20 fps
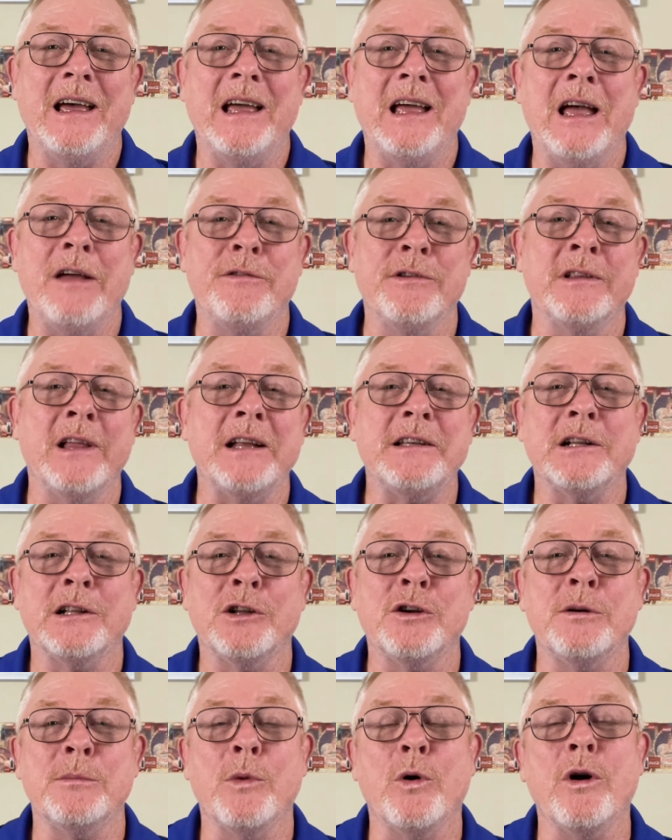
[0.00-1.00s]
If you'd like to
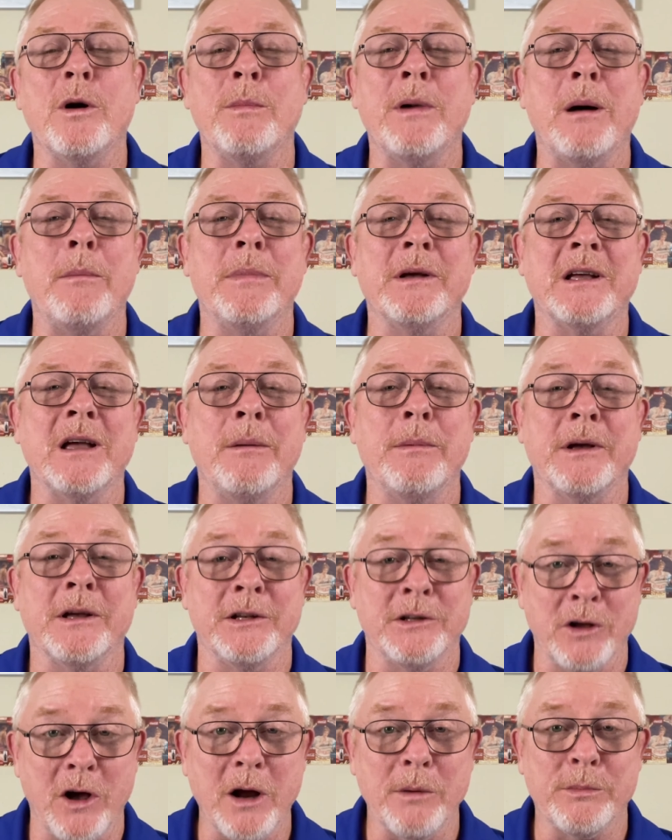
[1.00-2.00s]
learn more about becoming
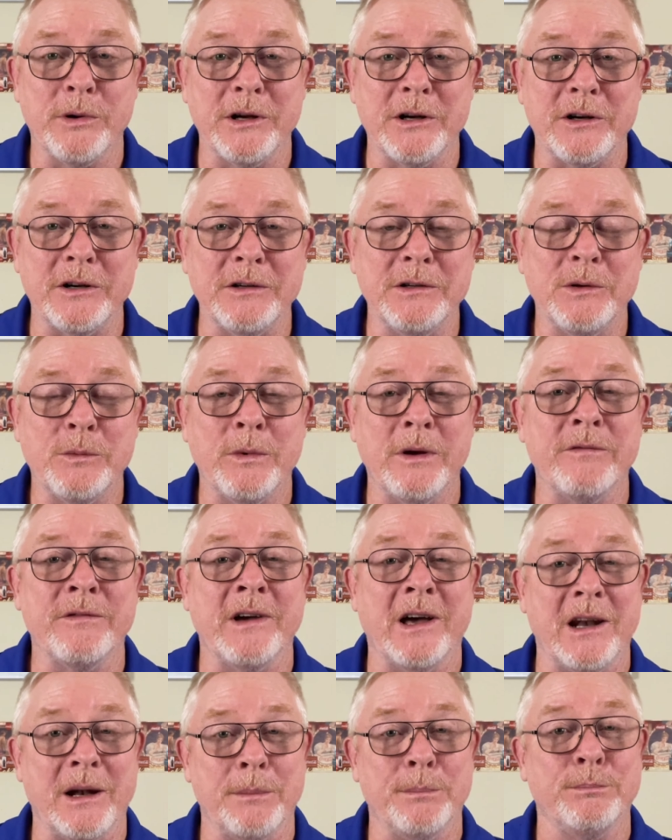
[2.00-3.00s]
a dog breeder, we've
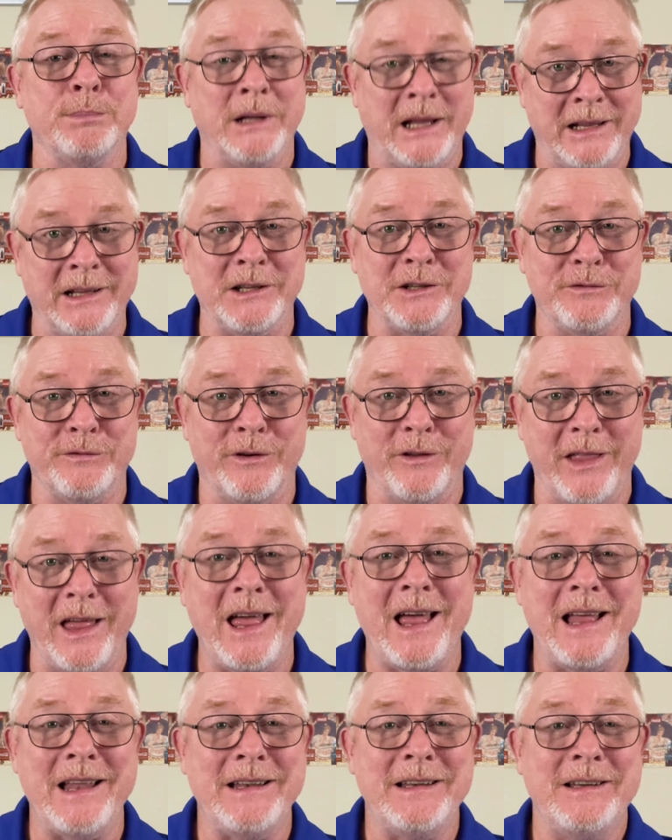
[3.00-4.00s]
got a playlist for
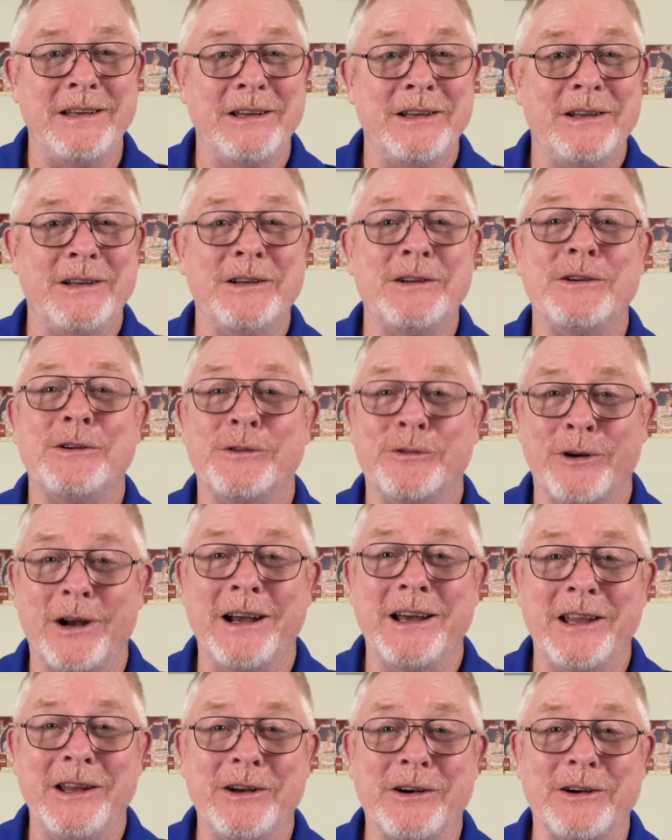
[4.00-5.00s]
that
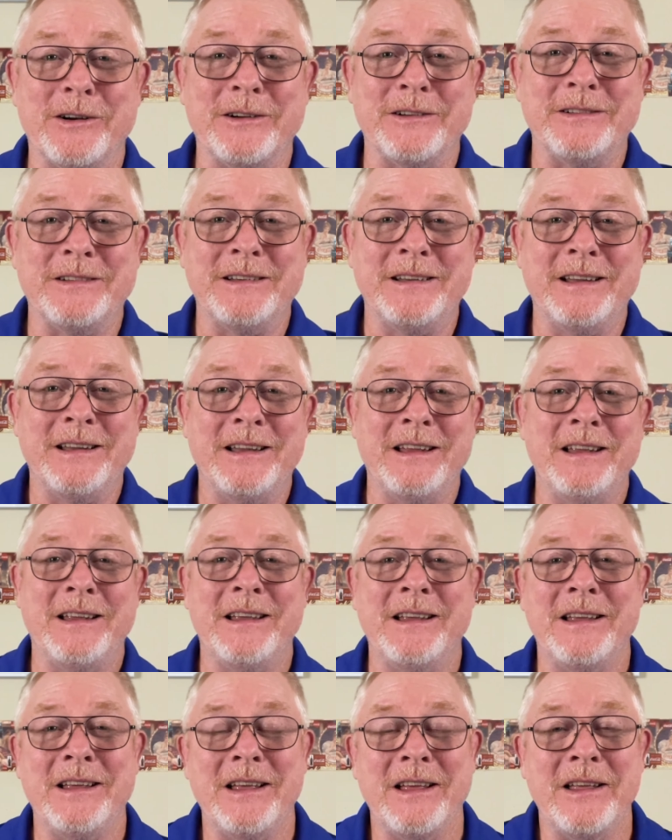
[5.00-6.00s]
right here.
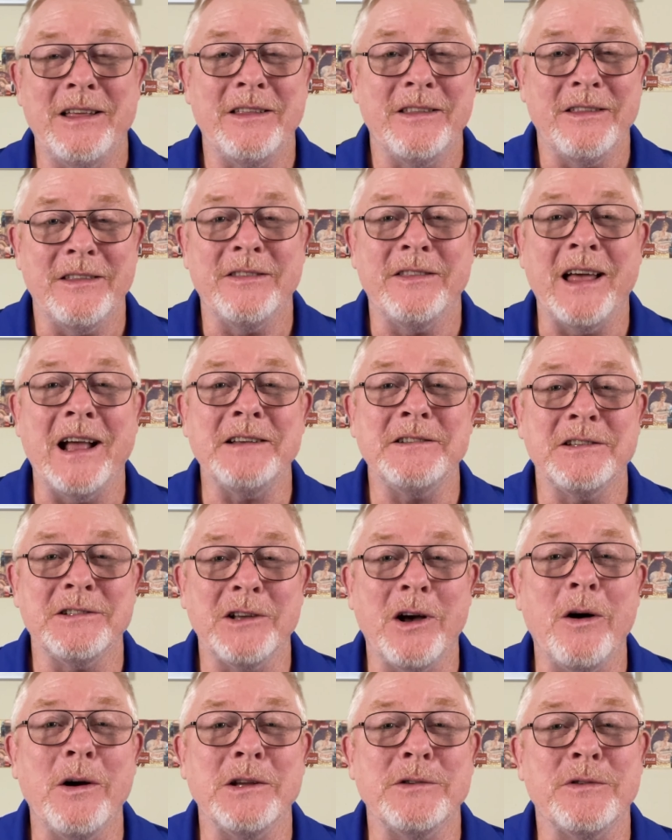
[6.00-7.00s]
Thanks as
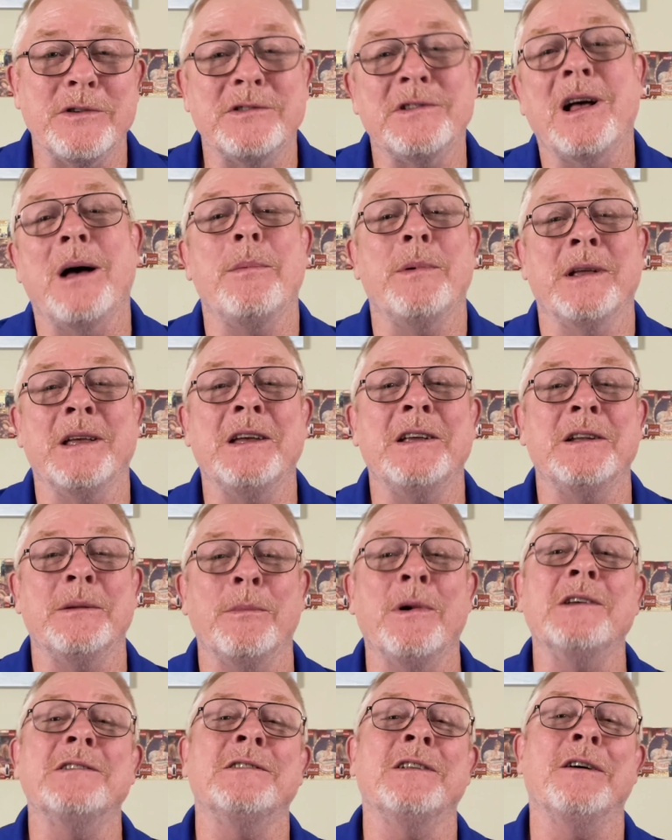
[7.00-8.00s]
always for stopping in to
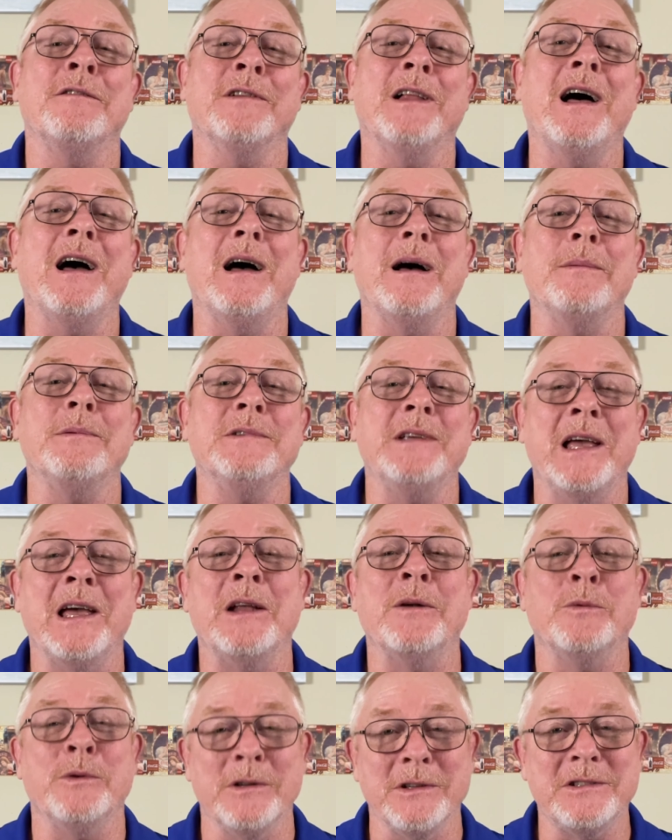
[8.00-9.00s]
Must Love Labs,
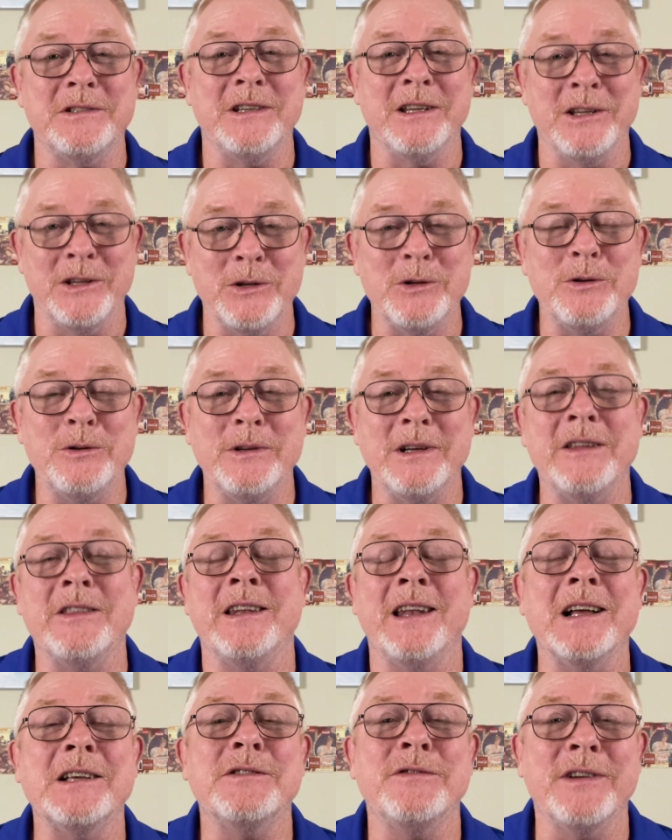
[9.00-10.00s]
and we'll see you in
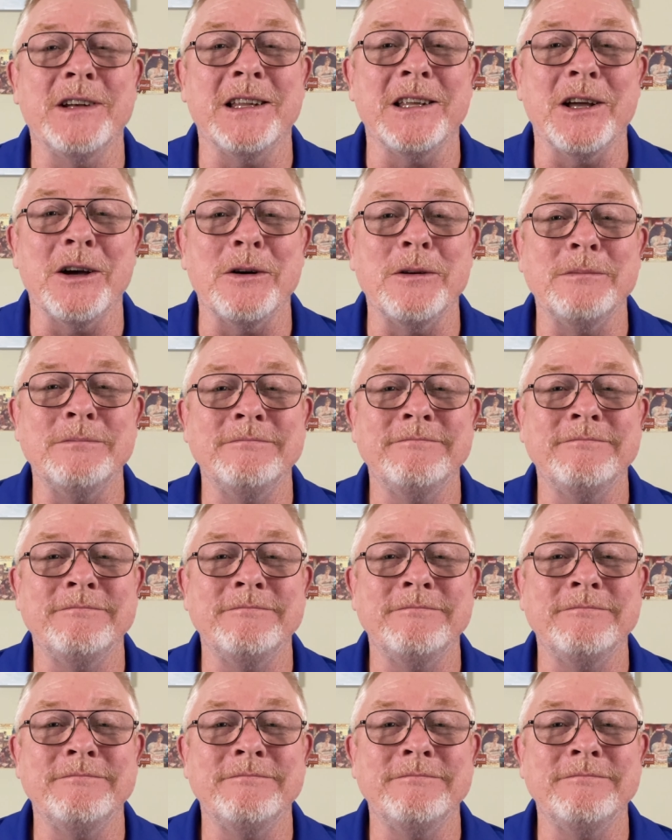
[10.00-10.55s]
the next video.